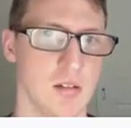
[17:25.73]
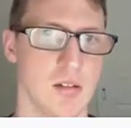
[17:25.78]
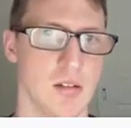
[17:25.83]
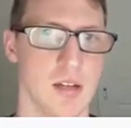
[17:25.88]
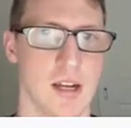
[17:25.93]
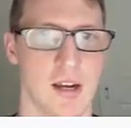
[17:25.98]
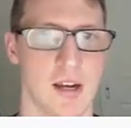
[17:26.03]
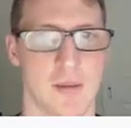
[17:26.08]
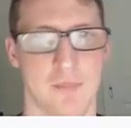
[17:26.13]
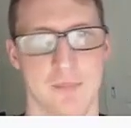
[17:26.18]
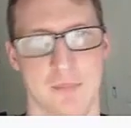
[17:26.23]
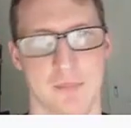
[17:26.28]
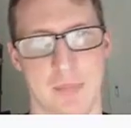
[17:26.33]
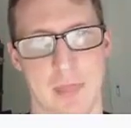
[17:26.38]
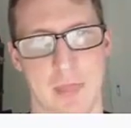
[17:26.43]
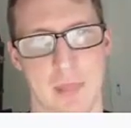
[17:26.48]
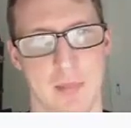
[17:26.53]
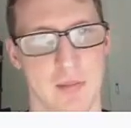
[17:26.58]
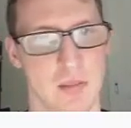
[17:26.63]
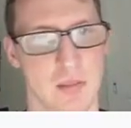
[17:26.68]
Now,
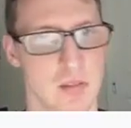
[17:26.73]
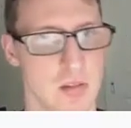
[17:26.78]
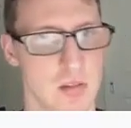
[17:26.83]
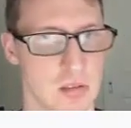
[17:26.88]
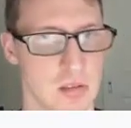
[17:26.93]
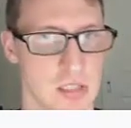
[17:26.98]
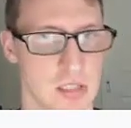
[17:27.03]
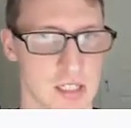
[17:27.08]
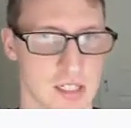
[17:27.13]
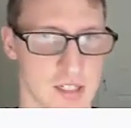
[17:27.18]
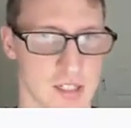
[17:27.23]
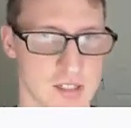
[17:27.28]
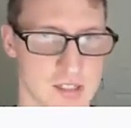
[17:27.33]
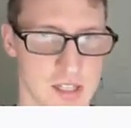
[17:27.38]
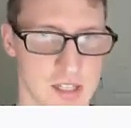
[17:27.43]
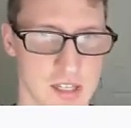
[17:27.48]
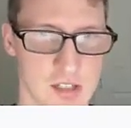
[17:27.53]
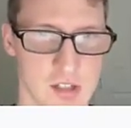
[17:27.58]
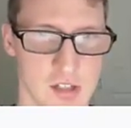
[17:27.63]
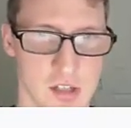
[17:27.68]
like I
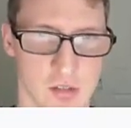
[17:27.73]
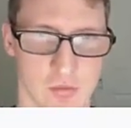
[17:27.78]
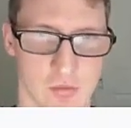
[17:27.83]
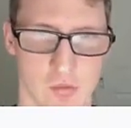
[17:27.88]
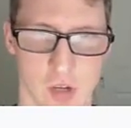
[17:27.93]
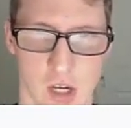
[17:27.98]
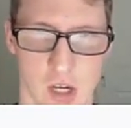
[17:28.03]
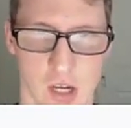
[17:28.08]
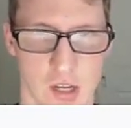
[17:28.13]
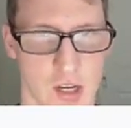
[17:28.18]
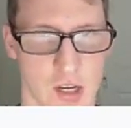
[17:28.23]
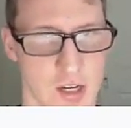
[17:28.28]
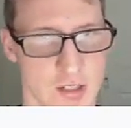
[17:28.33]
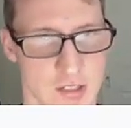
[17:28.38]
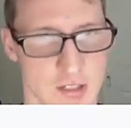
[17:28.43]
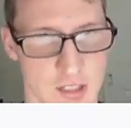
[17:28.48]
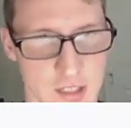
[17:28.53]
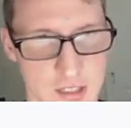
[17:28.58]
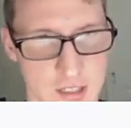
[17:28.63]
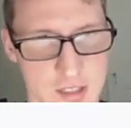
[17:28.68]
said, you can find
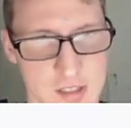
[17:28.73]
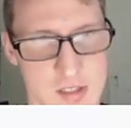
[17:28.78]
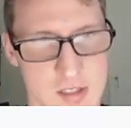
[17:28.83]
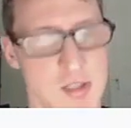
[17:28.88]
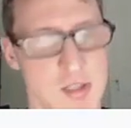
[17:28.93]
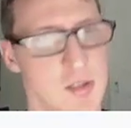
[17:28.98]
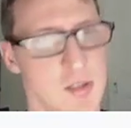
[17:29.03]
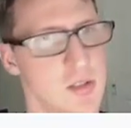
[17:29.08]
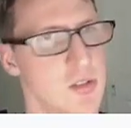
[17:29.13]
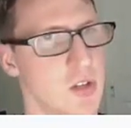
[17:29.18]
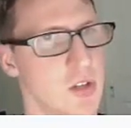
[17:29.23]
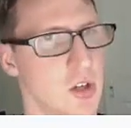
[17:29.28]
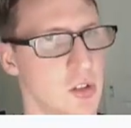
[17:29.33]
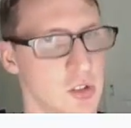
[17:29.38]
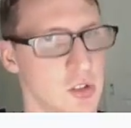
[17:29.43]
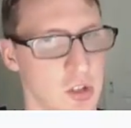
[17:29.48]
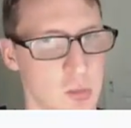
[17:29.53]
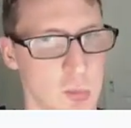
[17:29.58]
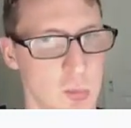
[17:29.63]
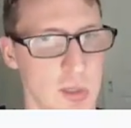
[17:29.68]
ideas, don't
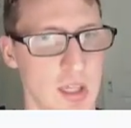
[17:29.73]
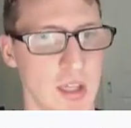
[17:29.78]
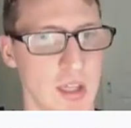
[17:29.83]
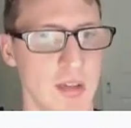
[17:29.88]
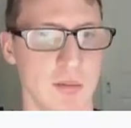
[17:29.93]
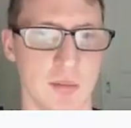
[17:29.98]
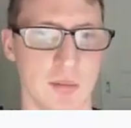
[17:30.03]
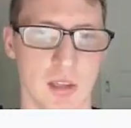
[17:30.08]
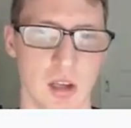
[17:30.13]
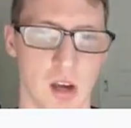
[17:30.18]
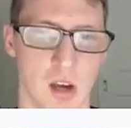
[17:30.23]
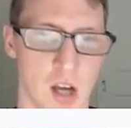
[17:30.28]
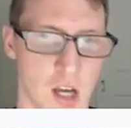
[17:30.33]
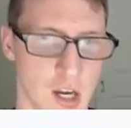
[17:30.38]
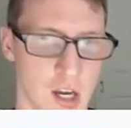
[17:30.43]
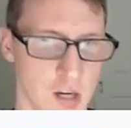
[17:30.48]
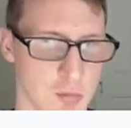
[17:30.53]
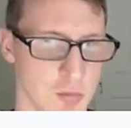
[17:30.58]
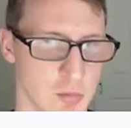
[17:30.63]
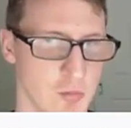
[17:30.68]
copy,
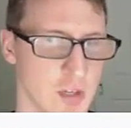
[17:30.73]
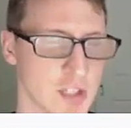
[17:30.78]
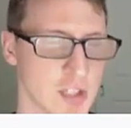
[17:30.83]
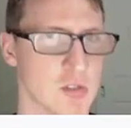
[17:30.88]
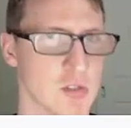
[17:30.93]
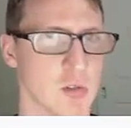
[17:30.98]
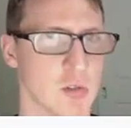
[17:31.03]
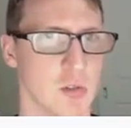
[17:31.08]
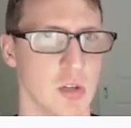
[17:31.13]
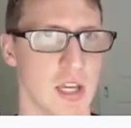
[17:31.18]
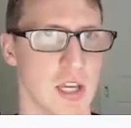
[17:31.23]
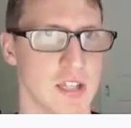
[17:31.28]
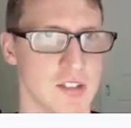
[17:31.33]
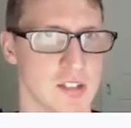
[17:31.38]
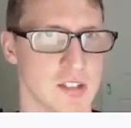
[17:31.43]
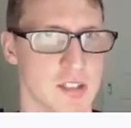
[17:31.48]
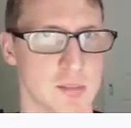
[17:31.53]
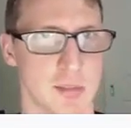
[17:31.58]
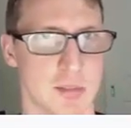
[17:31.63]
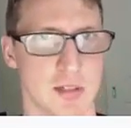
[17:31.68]
hire a professional who has
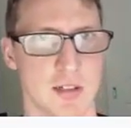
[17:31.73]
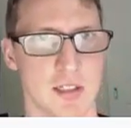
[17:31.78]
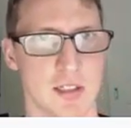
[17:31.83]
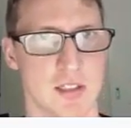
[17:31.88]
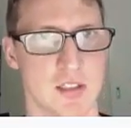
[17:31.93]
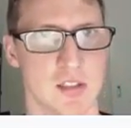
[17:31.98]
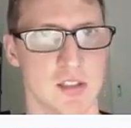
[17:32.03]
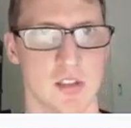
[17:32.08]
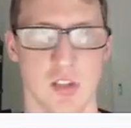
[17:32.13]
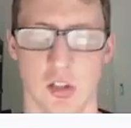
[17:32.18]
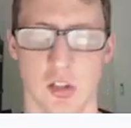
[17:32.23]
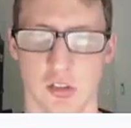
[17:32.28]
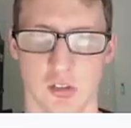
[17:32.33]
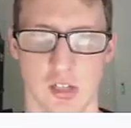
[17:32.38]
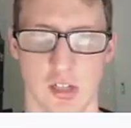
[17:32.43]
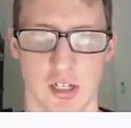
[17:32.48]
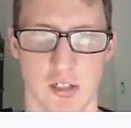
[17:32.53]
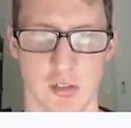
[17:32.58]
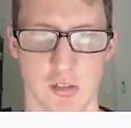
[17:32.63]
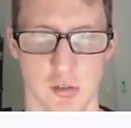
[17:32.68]
experience, don't
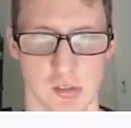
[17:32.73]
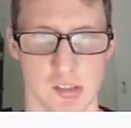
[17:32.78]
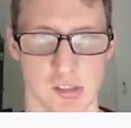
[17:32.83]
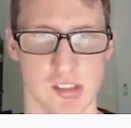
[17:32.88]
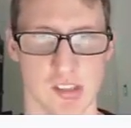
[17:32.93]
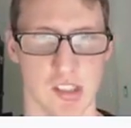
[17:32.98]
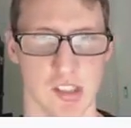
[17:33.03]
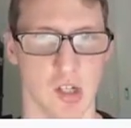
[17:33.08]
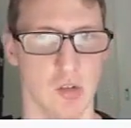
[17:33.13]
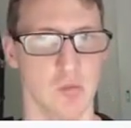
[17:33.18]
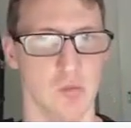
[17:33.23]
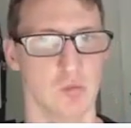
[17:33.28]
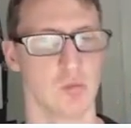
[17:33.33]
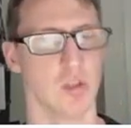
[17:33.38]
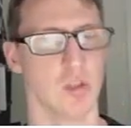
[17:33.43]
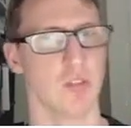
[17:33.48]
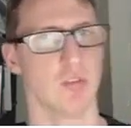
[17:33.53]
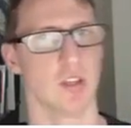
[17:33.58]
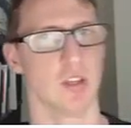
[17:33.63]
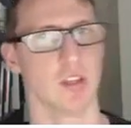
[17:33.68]
try to do it yourself.
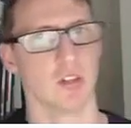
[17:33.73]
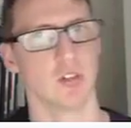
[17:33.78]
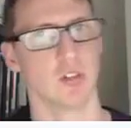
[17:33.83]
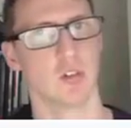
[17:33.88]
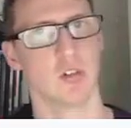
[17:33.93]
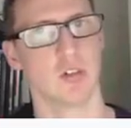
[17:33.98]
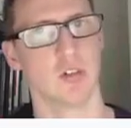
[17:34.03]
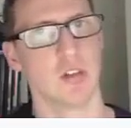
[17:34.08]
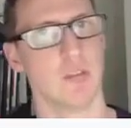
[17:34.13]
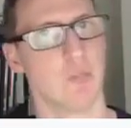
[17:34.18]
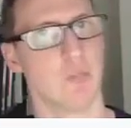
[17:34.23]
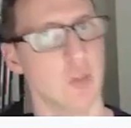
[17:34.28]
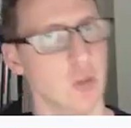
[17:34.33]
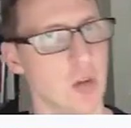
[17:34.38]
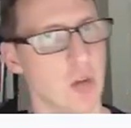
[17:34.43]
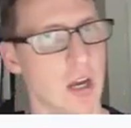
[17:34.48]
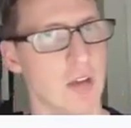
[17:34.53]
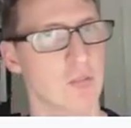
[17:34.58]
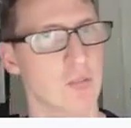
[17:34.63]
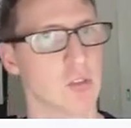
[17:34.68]
If
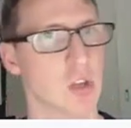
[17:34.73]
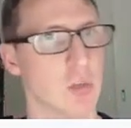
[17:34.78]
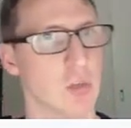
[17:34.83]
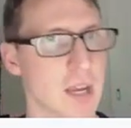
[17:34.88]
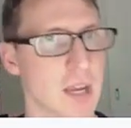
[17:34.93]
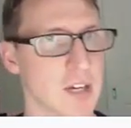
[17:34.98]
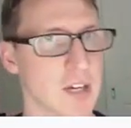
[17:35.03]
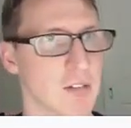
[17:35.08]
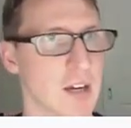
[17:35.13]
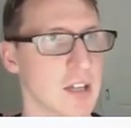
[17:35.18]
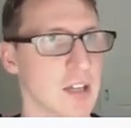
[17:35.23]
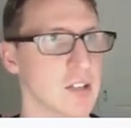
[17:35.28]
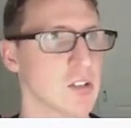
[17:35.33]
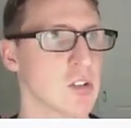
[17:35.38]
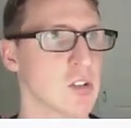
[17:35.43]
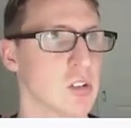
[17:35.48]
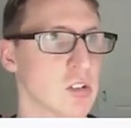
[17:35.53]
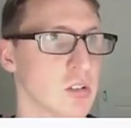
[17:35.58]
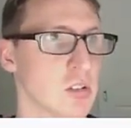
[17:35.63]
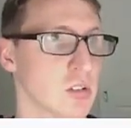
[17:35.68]
you have got background
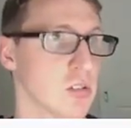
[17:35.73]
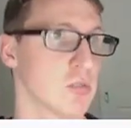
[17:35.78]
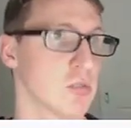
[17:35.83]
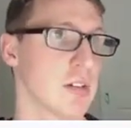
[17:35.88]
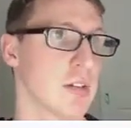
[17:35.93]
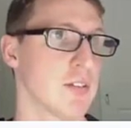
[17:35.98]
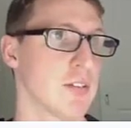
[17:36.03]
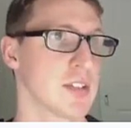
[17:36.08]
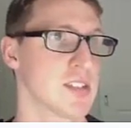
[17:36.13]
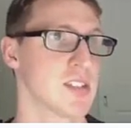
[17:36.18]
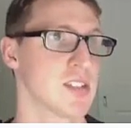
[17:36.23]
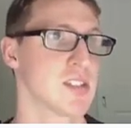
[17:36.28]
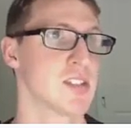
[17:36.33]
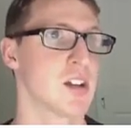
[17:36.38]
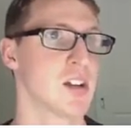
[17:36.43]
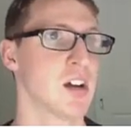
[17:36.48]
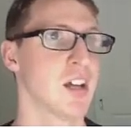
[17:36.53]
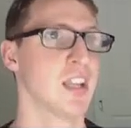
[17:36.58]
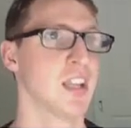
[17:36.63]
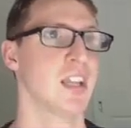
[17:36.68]
in graphics
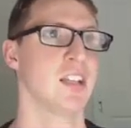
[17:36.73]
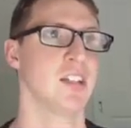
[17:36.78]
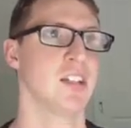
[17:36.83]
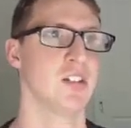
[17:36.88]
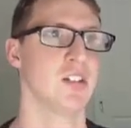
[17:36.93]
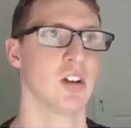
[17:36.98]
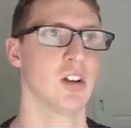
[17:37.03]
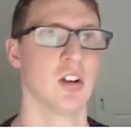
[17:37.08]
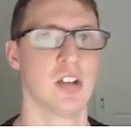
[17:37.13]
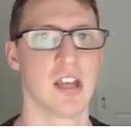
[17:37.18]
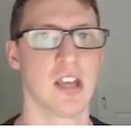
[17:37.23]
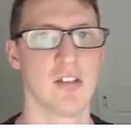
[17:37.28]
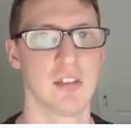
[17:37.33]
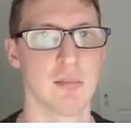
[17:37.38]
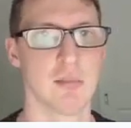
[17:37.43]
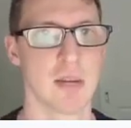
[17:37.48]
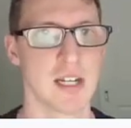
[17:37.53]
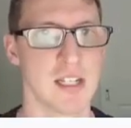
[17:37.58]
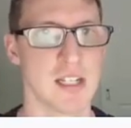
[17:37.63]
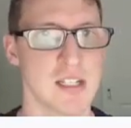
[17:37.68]
design and you don't have the
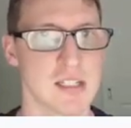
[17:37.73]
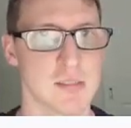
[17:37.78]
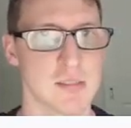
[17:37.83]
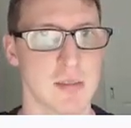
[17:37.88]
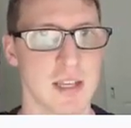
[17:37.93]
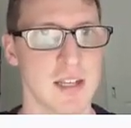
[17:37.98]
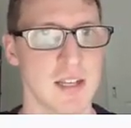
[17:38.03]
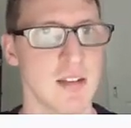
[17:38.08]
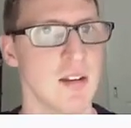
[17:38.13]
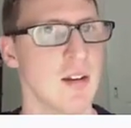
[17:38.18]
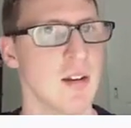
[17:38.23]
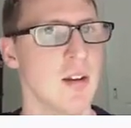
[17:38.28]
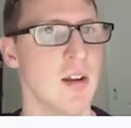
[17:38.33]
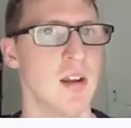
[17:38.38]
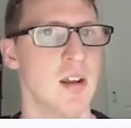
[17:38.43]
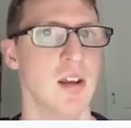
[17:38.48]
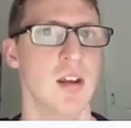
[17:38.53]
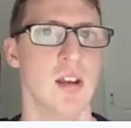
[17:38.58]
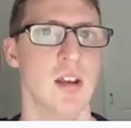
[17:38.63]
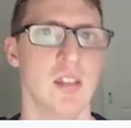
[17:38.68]
money to spend,
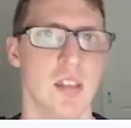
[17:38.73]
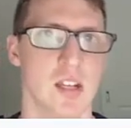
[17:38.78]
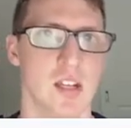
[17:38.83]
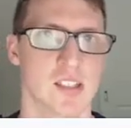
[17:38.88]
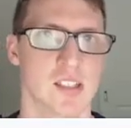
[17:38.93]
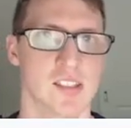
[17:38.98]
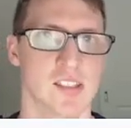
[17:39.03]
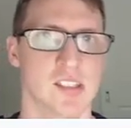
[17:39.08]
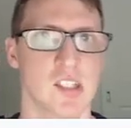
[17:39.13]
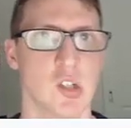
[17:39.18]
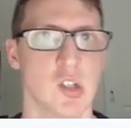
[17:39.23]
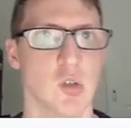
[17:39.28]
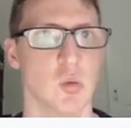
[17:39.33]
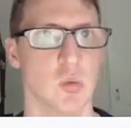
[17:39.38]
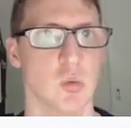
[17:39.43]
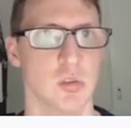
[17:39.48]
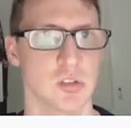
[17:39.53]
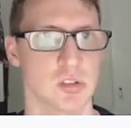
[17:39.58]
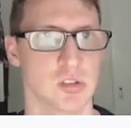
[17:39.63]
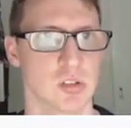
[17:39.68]
then I still
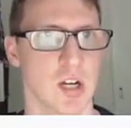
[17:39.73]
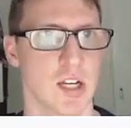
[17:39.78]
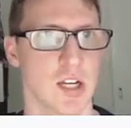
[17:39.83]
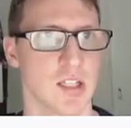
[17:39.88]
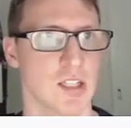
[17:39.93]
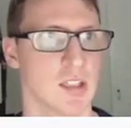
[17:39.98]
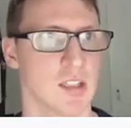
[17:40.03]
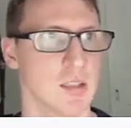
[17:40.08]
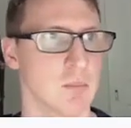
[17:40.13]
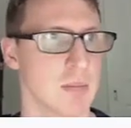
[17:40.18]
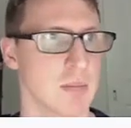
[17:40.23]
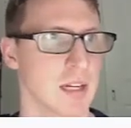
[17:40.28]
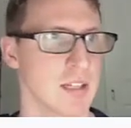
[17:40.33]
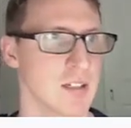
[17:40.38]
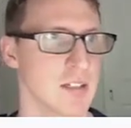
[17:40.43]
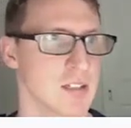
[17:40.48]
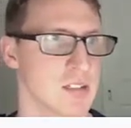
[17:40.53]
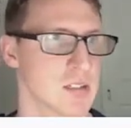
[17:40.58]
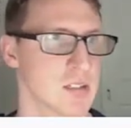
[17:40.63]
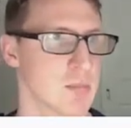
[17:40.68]
would try to get the money
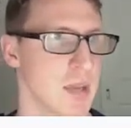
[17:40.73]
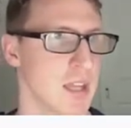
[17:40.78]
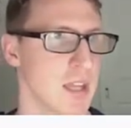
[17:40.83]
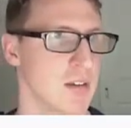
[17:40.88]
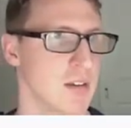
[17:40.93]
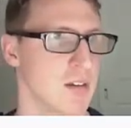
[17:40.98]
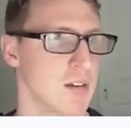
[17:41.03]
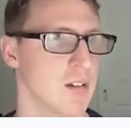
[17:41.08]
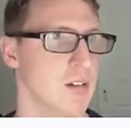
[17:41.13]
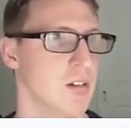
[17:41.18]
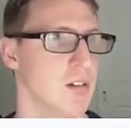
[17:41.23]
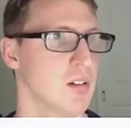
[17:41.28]
to spend